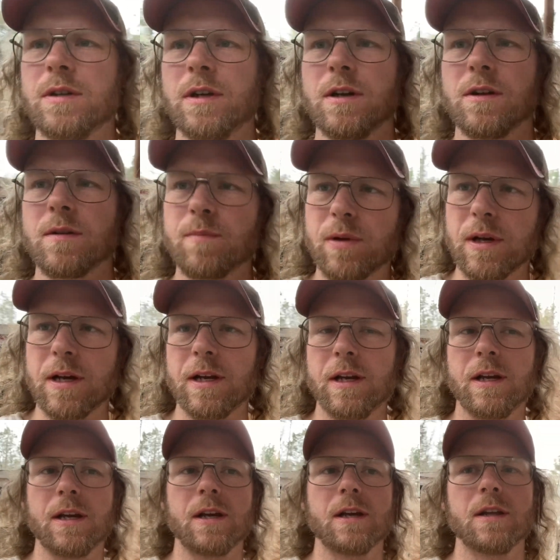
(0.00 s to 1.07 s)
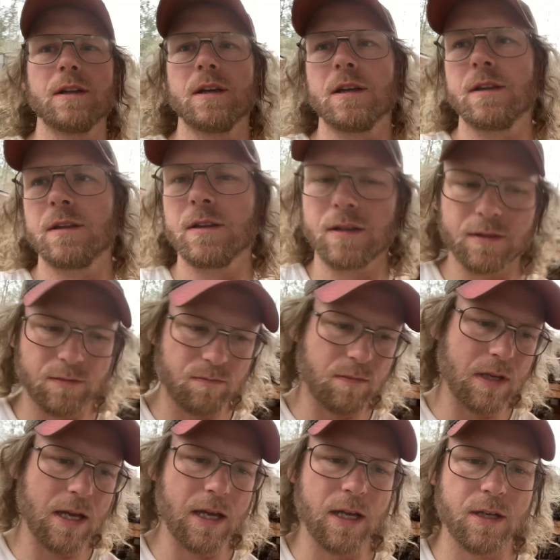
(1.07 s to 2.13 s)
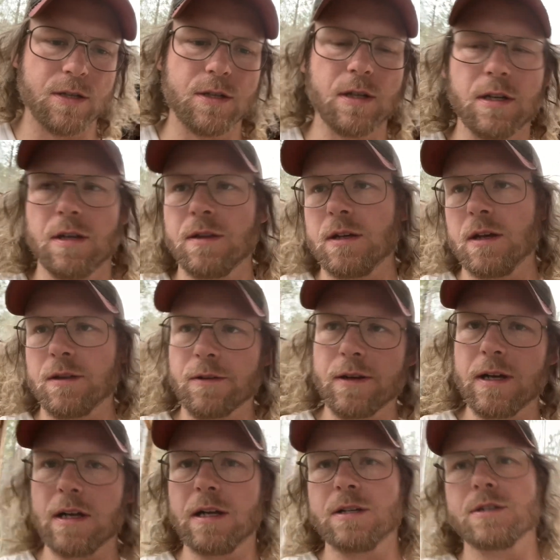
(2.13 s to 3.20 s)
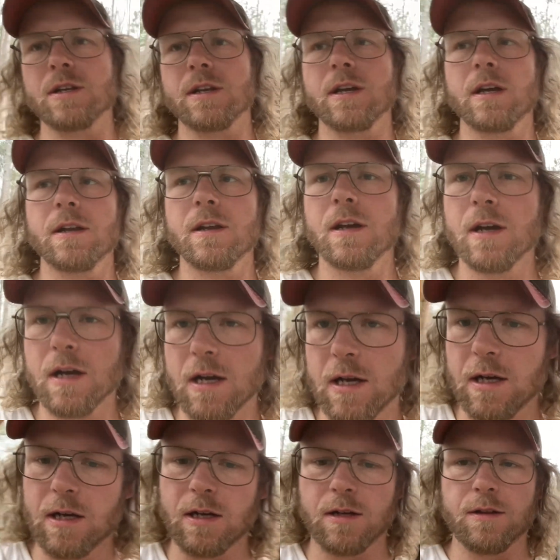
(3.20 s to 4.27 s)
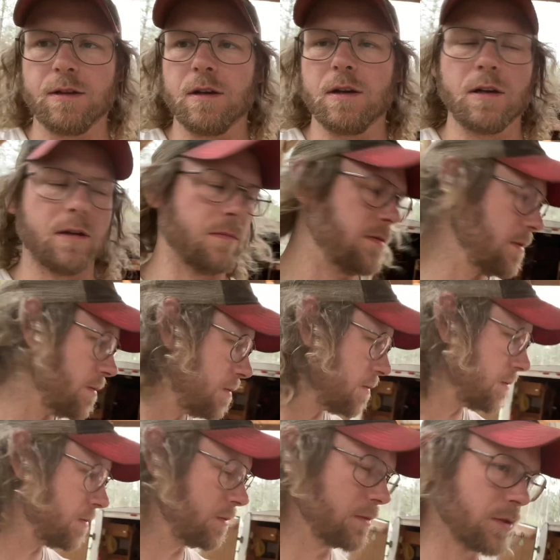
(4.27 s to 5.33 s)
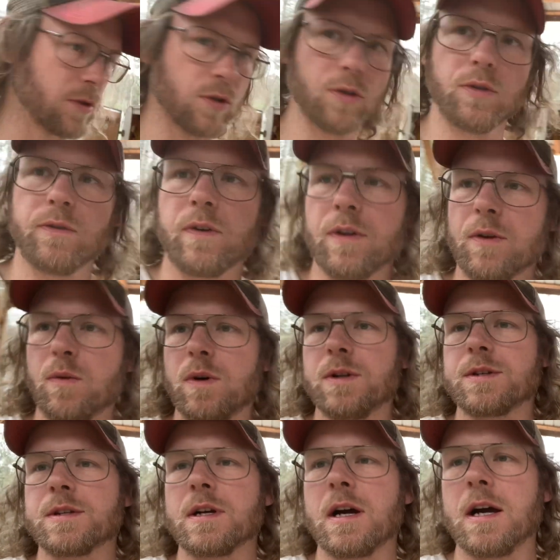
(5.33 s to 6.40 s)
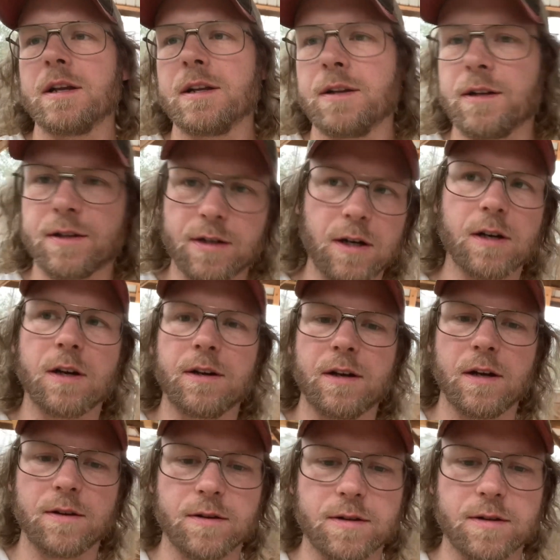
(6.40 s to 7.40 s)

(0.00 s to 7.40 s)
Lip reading: you know, the planing, and then the edge, and then the other edge, and then the groove on the one side, and then the tongue on the other